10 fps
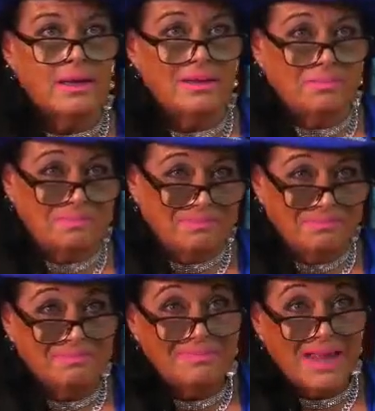you know, something
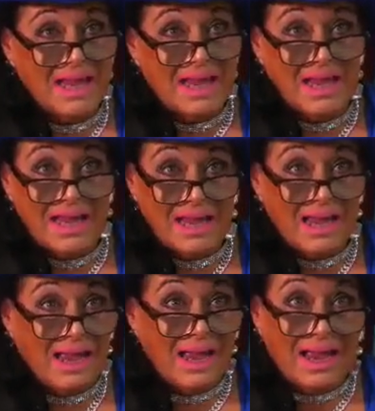the size of your fingernail
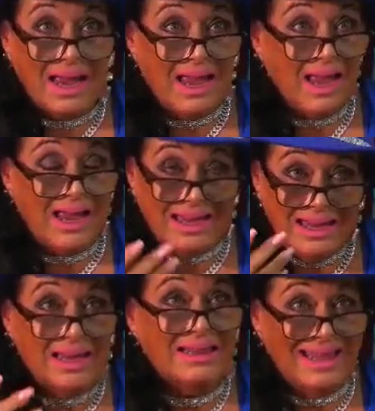can kill an
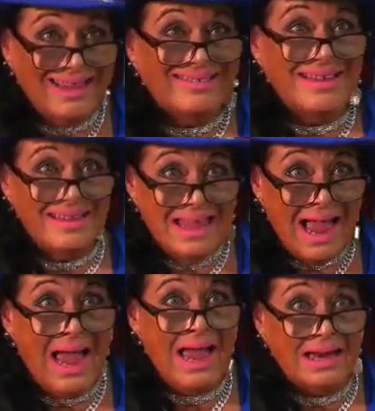elephant. Uh, less know? than
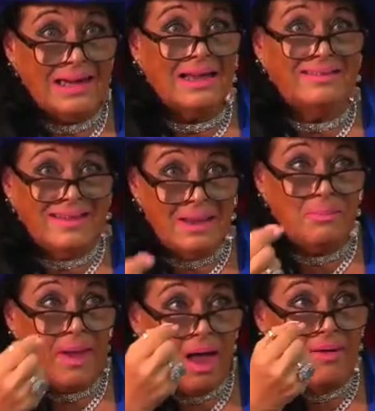that, a yeah.
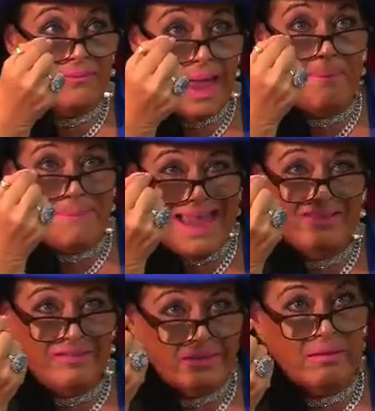tip of a
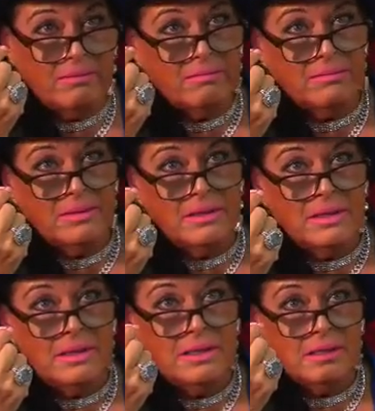pencil.
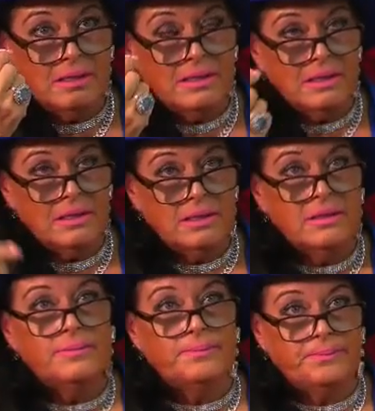It's, it's,
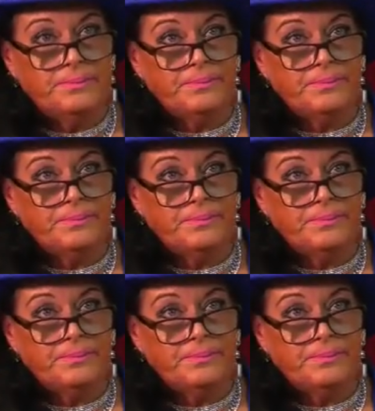it's